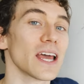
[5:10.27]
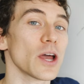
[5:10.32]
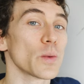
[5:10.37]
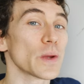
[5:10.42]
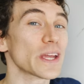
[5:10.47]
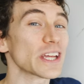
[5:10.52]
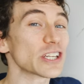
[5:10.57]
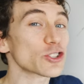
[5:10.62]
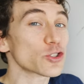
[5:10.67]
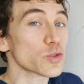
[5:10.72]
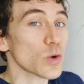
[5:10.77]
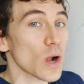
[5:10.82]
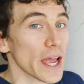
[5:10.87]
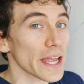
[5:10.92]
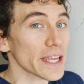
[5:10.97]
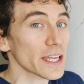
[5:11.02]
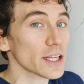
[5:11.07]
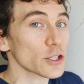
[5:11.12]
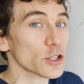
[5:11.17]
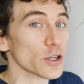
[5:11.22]
we can
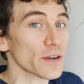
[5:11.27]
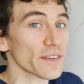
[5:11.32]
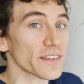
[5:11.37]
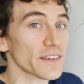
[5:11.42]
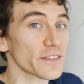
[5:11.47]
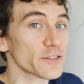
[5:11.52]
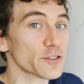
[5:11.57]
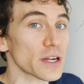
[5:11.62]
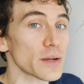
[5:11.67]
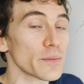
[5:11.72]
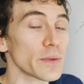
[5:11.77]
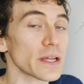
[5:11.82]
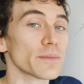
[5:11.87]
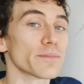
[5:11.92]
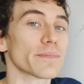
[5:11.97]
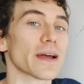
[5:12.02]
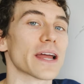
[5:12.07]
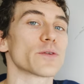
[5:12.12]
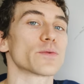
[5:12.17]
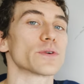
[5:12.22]
try conservative
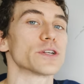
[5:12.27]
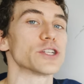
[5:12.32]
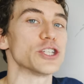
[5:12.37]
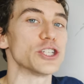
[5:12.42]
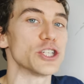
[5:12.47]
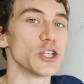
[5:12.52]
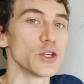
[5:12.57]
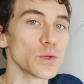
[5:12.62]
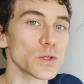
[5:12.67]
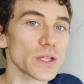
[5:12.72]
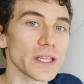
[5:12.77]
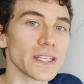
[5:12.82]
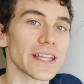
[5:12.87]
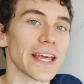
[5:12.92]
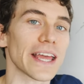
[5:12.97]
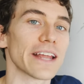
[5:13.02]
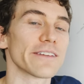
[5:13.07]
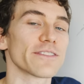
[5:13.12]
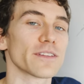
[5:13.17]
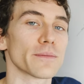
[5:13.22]
treatment by reducing
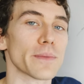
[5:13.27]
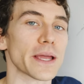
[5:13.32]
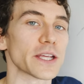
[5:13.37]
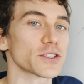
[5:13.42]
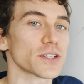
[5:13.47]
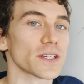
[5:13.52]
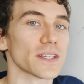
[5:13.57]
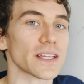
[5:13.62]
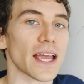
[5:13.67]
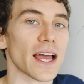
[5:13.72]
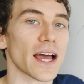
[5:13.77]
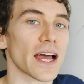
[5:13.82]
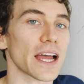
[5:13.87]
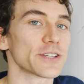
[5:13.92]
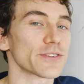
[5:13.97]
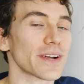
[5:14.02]
the inflammation on the eye,